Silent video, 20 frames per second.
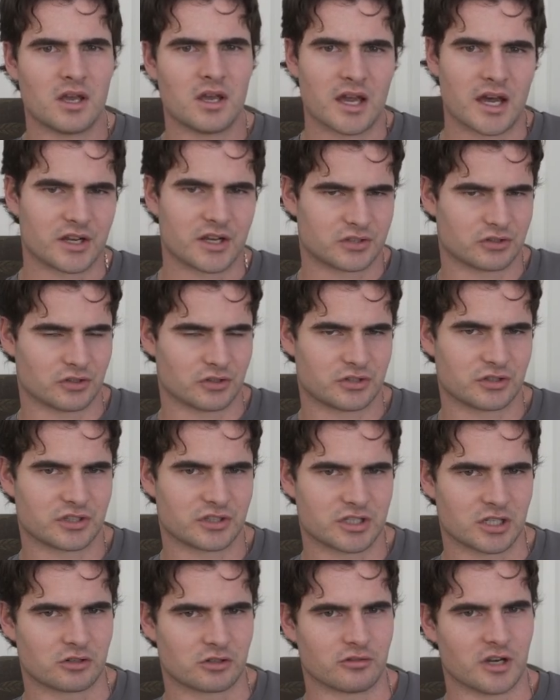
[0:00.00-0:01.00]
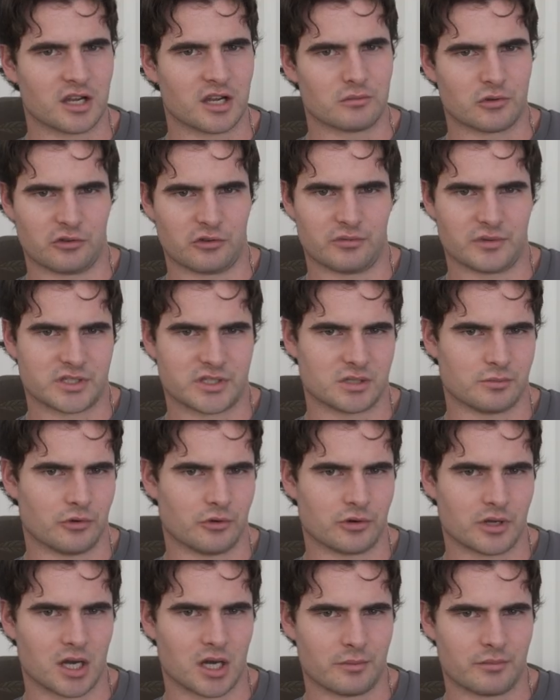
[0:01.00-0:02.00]
And it's also just a great movement to
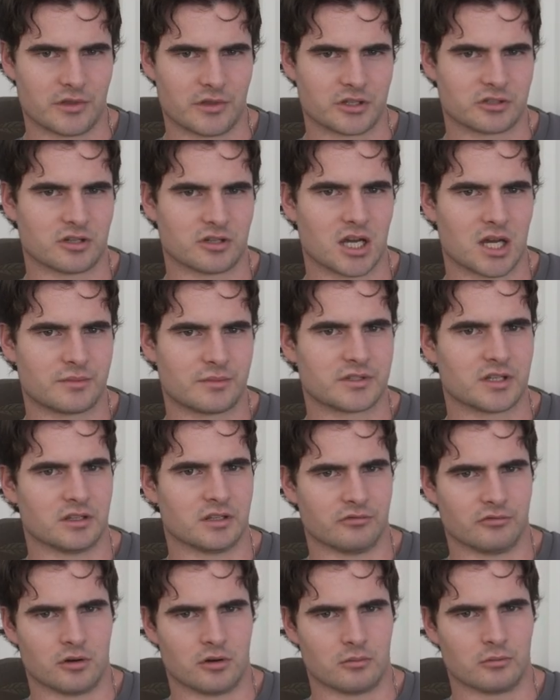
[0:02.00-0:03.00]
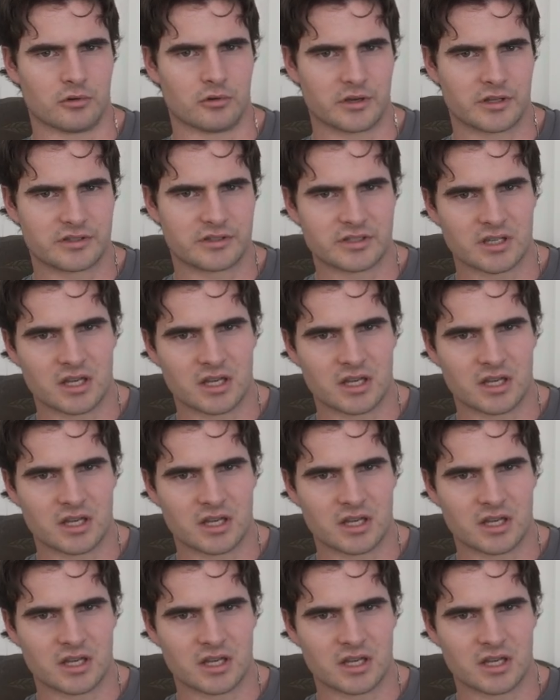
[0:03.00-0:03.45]
build up the traps and the rhomboids.